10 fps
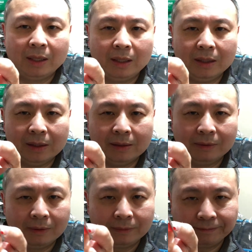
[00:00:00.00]
the
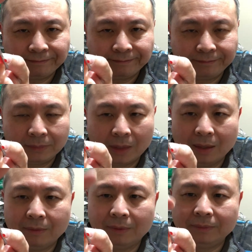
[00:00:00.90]

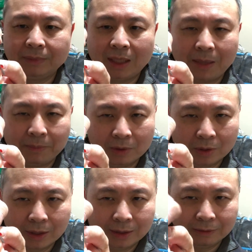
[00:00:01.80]
top of the
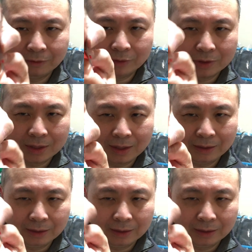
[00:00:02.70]
hook first.